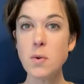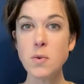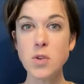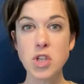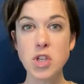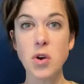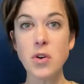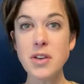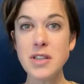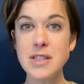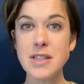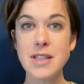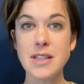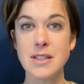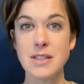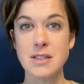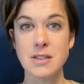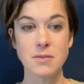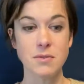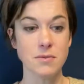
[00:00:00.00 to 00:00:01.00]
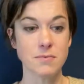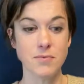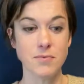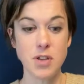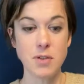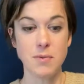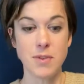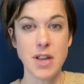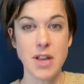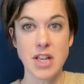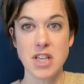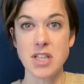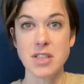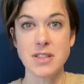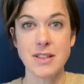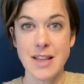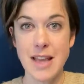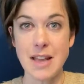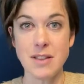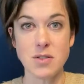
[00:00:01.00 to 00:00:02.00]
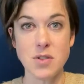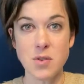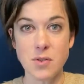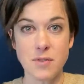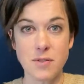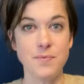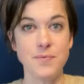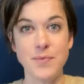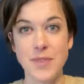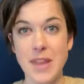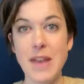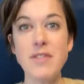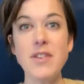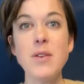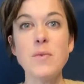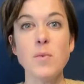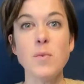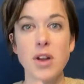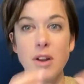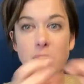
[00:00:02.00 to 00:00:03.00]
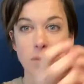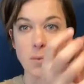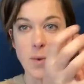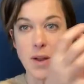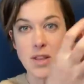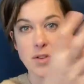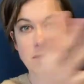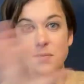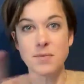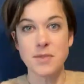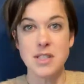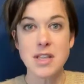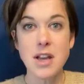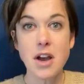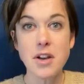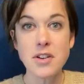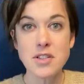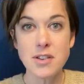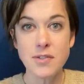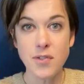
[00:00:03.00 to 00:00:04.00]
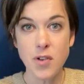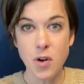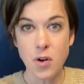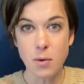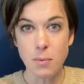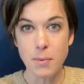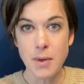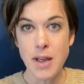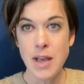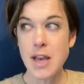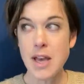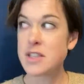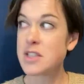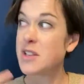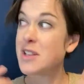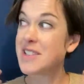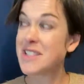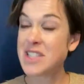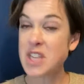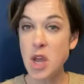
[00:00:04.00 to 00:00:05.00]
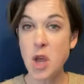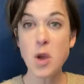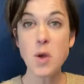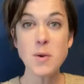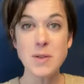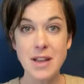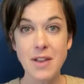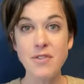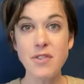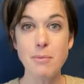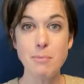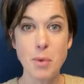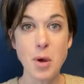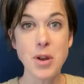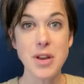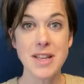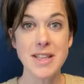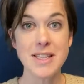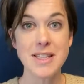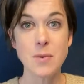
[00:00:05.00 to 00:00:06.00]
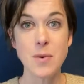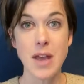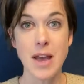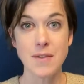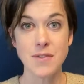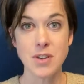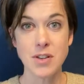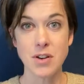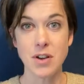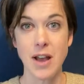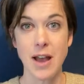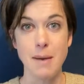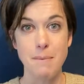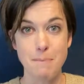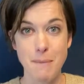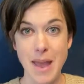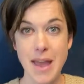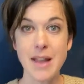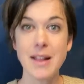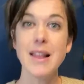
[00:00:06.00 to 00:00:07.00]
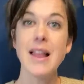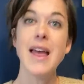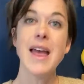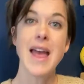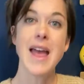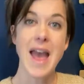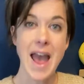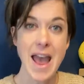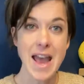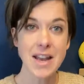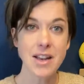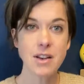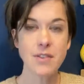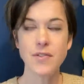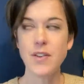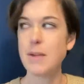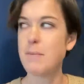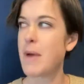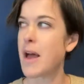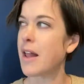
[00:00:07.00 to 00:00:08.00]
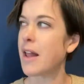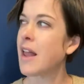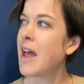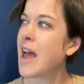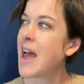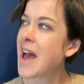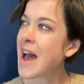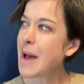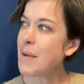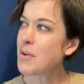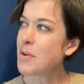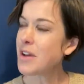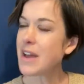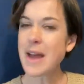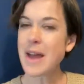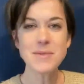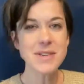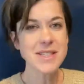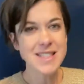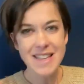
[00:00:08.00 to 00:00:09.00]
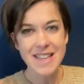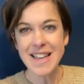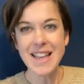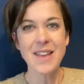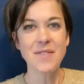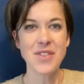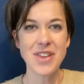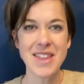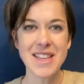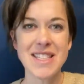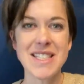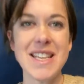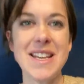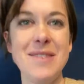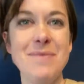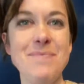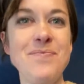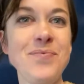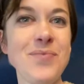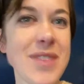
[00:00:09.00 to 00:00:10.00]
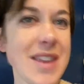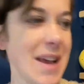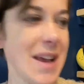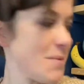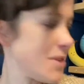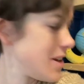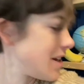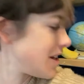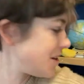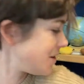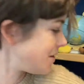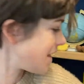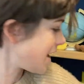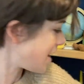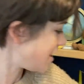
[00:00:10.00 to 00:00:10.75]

choices, or you just get sort of given one when you're starting to form. So there's two different bodies that we have to look at, male and female. I'm just going to give you the sheet. I'm going to do that